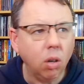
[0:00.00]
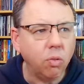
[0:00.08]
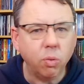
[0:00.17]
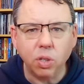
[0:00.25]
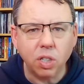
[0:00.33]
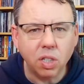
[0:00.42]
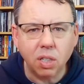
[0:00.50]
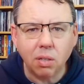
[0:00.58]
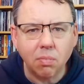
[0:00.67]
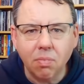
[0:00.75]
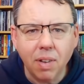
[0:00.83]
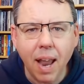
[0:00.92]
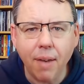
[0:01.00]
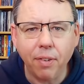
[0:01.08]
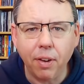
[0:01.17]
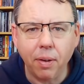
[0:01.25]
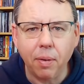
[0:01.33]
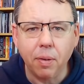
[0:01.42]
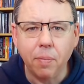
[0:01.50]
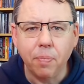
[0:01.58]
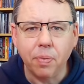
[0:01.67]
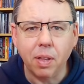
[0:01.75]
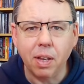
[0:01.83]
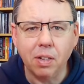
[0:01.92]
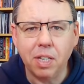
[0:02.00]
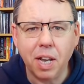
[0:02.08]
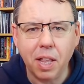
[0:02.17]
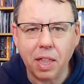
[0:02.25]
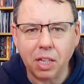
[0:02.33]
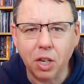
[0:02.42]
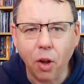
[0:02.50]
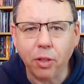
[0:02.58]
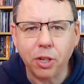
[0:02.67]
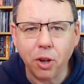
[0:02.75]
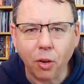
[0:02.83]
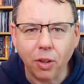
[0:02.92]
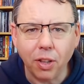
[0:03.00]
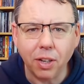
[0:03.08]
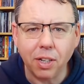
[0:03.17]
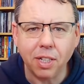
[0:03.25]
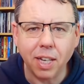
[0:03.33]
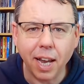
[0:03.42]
Love was never, it's not the song that